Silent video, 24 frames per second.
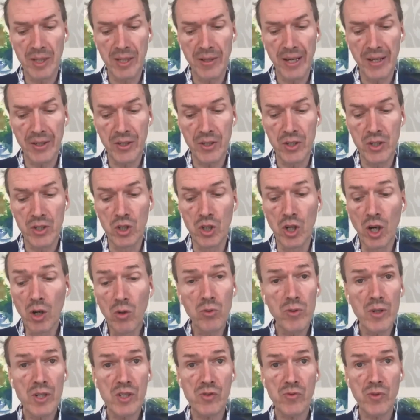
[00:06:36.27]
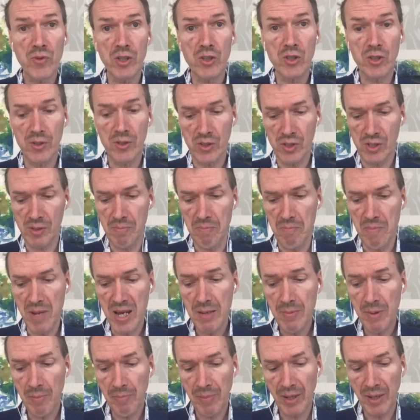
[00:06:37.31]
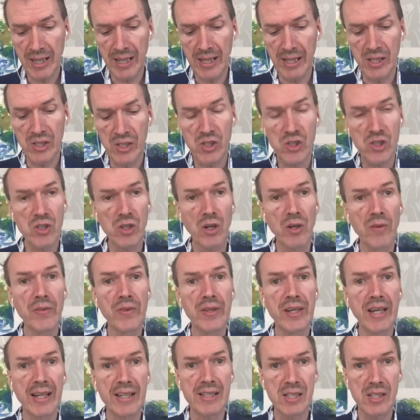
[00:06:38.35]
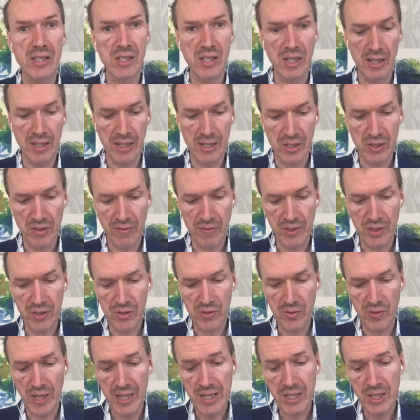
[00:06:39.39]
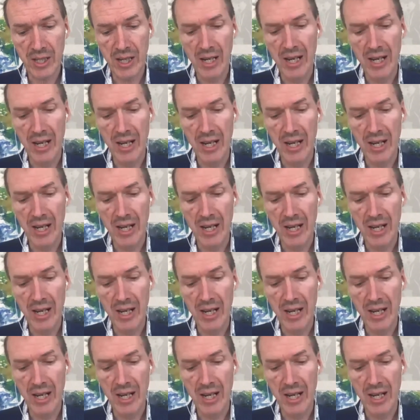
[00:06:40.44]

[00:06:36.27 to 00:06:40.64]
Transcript: that no restrictions may be placed on the exercise of this right,